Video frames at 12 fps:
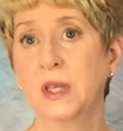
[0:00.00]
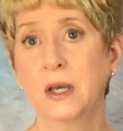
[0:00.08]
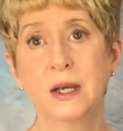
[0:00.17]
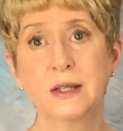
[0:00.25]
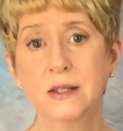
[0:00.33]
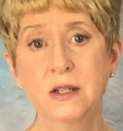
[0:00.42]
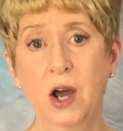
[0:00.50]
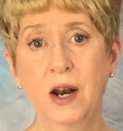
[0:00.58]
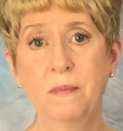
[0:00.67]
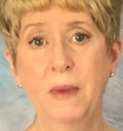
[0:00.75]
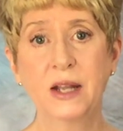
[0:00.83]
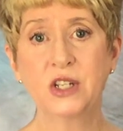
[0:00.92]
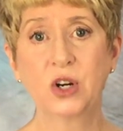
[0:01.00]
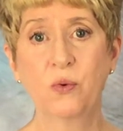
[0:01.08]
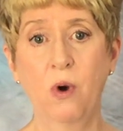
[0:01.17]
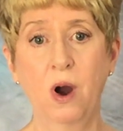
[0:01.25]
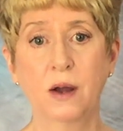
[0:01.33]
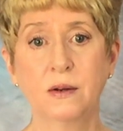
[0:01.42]
It's not a magic
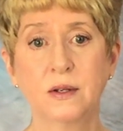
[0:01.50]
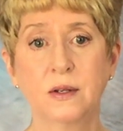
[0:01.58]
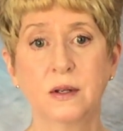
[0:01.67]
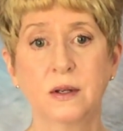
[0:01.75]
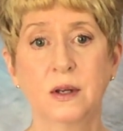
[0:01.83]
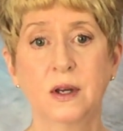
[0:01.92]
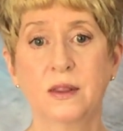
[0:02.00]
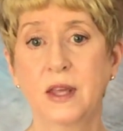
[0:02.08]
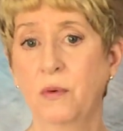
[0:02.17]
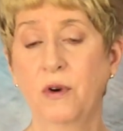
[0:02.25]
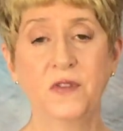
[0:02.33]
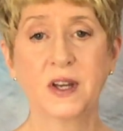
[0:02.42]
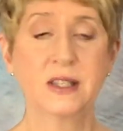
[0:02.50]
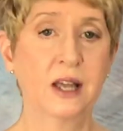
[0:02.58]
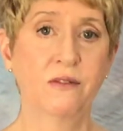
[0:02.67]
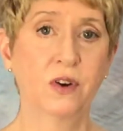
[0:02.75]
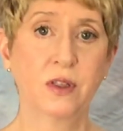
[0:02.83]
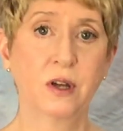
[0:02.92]
wand that will fix
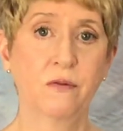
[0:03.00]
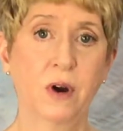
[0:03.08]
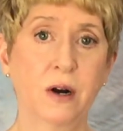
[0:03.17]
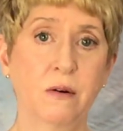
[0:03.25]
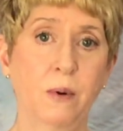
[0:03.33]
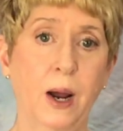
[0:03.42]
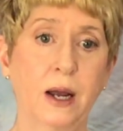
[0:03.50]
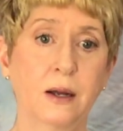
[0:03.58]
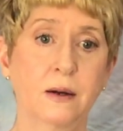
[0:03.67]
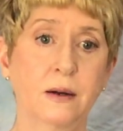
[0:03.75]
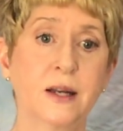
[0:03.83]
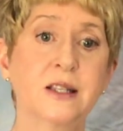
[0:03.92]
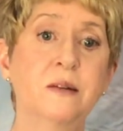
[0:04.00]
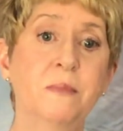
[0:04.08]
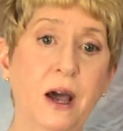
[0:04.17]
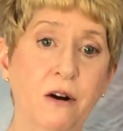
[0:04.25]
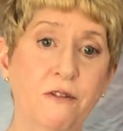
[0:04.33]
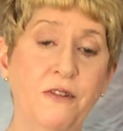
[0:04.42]
everything right away. As a
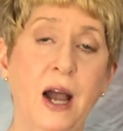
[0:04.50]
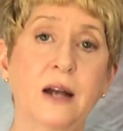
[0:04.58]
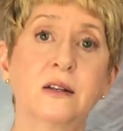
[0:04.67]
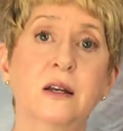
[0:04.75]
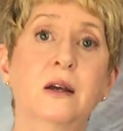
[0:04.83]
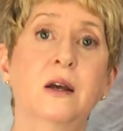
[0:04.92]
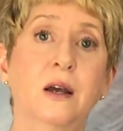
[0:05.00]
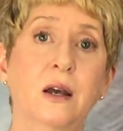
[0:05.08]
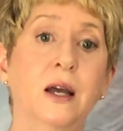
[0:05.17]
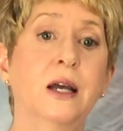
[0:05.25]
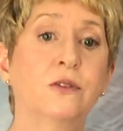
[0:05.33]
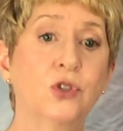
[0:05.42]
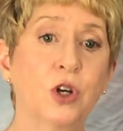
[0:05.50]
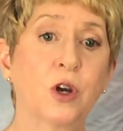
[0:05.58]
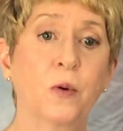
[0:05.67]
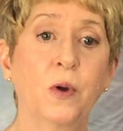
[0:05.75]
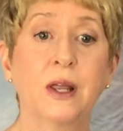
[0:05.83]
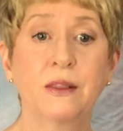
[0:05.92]
matter of fact, it
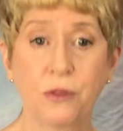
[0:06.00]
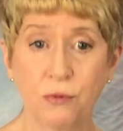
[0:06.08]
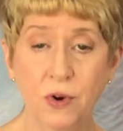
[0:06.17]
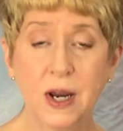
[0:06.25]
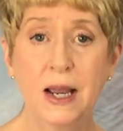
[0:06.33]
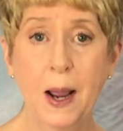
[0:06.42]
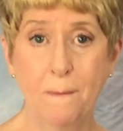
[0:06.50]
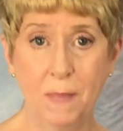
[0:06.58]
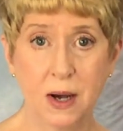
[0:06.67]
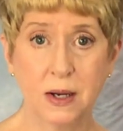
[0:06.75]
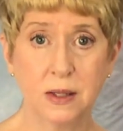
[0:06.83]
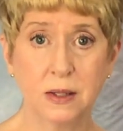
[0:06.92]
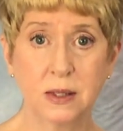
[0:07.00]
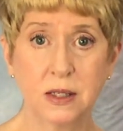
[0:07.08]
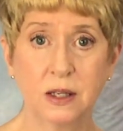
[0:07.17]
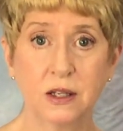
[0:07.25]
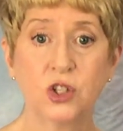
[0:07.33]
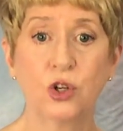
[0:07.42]
took 3
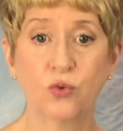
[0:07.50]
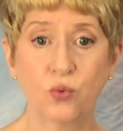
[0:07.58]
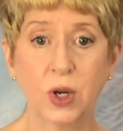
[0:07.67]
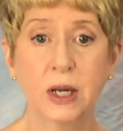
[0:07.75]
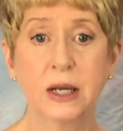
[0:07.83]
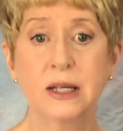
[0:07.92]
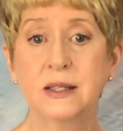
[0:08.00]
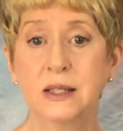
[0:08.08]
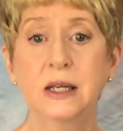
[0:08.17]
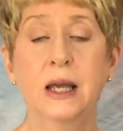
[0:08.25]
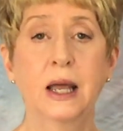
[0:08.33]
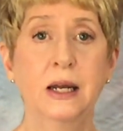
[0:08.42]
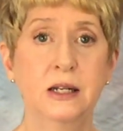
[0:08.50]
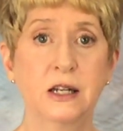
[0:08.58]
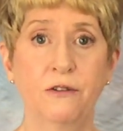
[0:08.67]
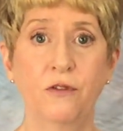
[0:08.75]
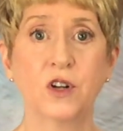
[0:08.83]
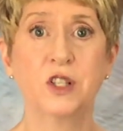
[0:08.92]
months to really see any
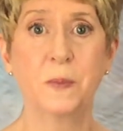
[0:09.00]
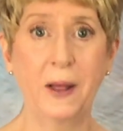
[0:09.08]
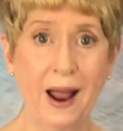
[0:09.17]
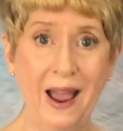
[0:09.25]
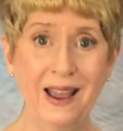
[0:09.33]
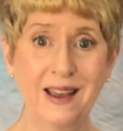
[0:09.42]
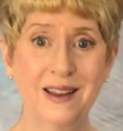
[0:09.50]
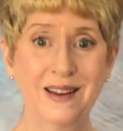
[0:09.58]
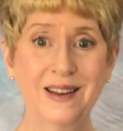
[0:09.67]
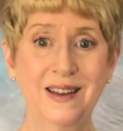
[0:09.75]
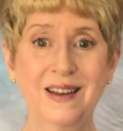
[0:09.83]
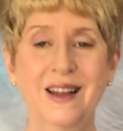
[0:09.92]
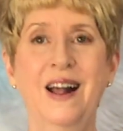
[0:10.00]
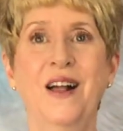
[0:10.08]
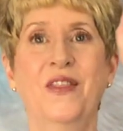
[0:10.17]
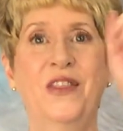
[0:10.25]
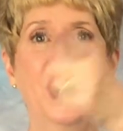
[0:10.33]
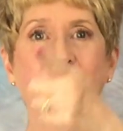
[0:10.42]
difference. But hey,
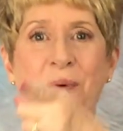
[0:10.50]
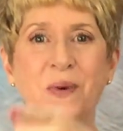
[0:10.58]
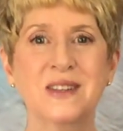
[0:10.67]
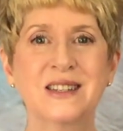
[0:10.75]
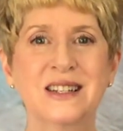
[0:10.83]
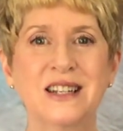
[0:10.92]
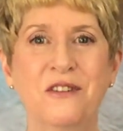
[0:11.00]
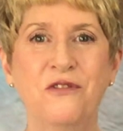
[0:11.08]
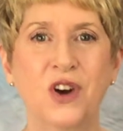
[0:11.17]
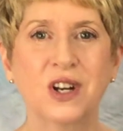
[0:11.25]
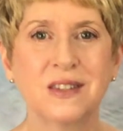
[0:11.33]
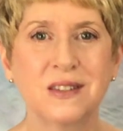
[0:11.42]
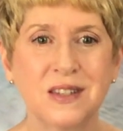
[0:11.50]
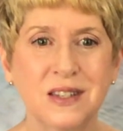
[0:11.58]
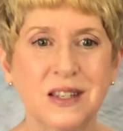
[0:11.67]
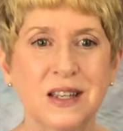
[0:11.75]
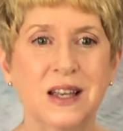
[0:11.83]
there was a difference.